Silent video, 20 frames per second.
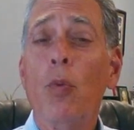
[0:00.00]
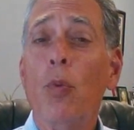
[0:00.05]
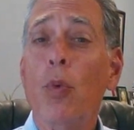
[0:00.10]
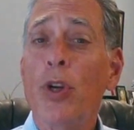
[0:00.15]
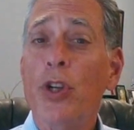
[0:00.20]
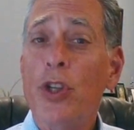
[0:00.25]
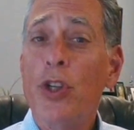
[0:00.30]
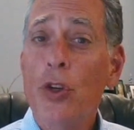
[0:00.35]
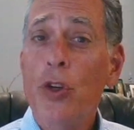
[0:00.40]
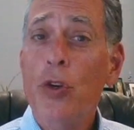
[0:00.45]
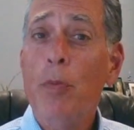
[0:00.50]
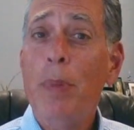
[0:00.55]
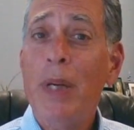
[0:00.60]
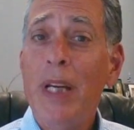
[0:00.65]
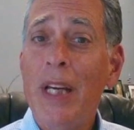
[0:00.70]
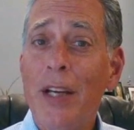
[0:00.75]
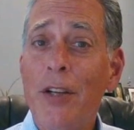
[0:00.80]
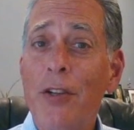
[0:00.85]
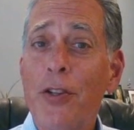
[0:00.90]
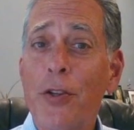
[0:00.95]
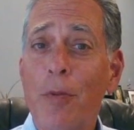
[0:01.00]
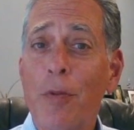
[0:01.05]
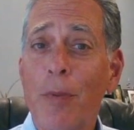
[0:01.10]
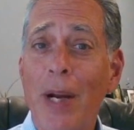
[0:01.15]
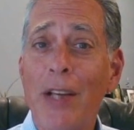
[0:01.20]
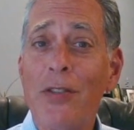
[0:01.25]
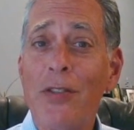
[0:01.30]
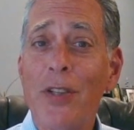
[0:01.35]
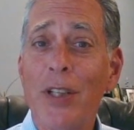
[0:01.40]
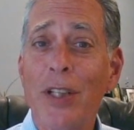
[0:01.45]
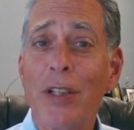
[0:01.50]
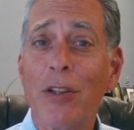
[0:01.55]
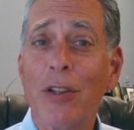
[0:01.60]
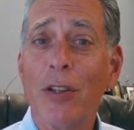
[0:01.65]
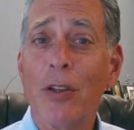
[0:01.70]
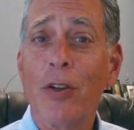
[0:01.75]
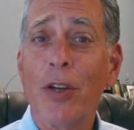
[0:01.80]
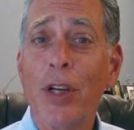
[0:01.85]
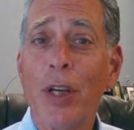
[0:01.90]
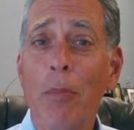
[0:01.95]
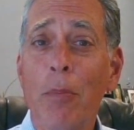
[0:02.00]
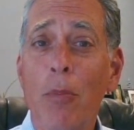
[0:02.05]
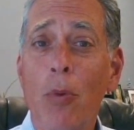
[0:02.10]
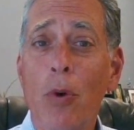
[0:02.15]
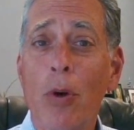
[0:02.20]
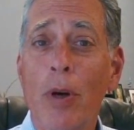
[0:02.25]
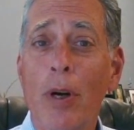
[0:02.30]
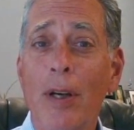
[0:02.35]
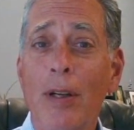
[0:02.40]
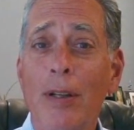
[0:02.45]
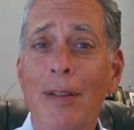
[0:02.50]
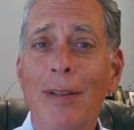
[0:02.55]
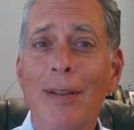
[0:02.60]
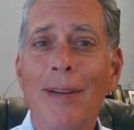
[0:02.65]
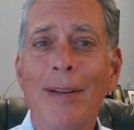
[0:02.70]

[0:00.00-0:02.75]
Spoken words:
would you be interested in learning more?